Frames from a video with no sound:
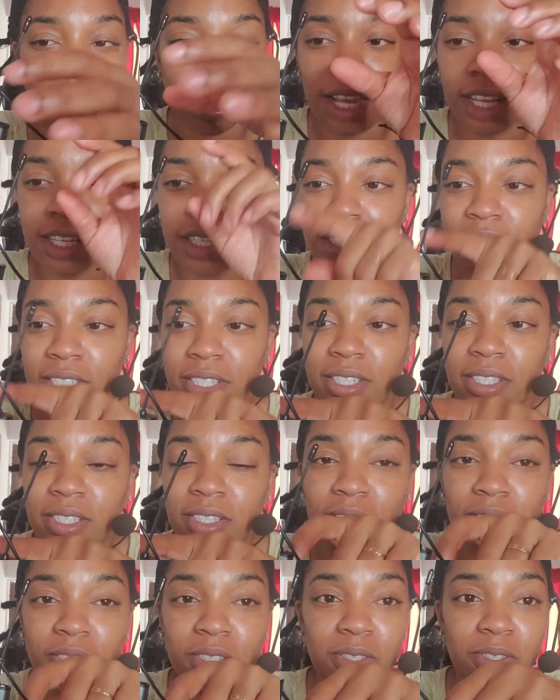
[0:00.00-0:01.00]
That's
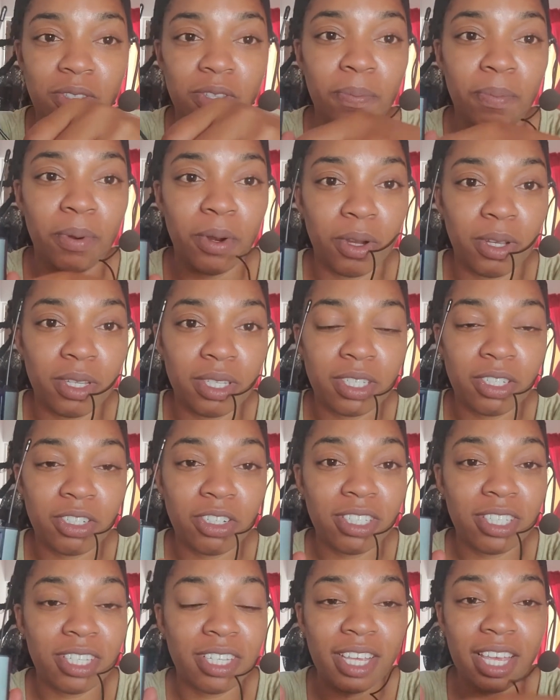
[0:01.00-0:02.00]
the plus,
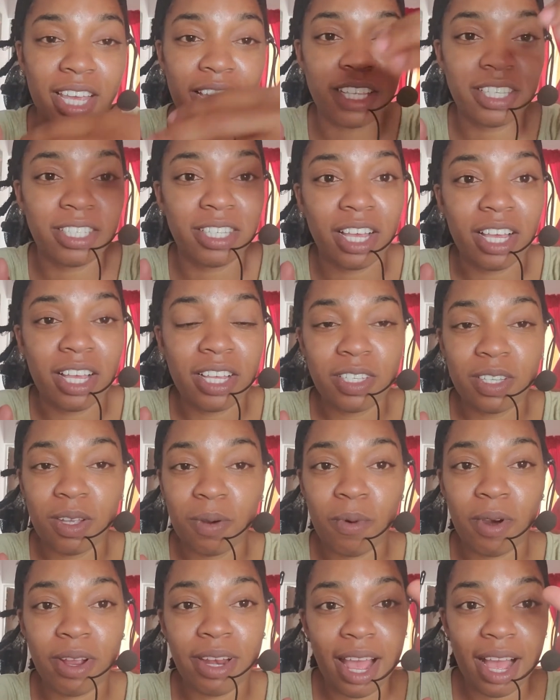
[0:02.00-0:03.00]
just in case
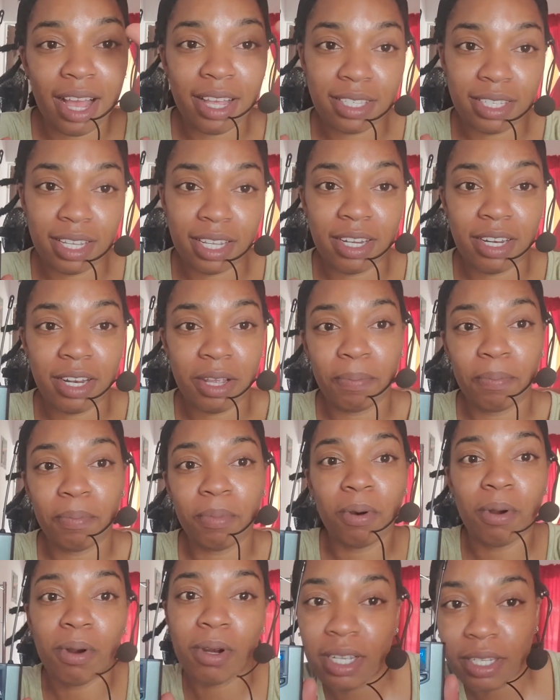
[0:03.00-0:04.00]
someone accidentally
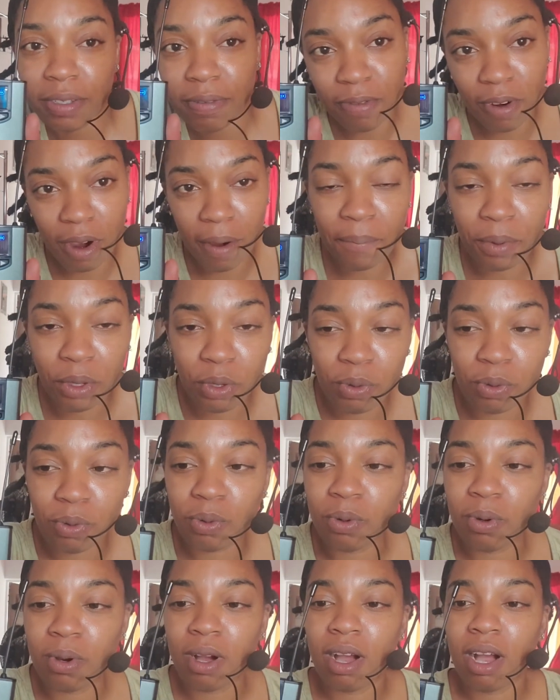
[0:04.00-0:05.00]
pull it from
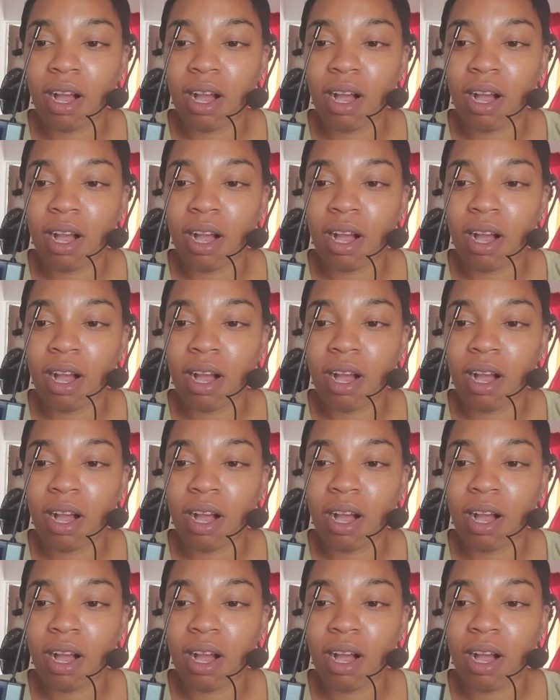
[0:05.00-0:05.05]
you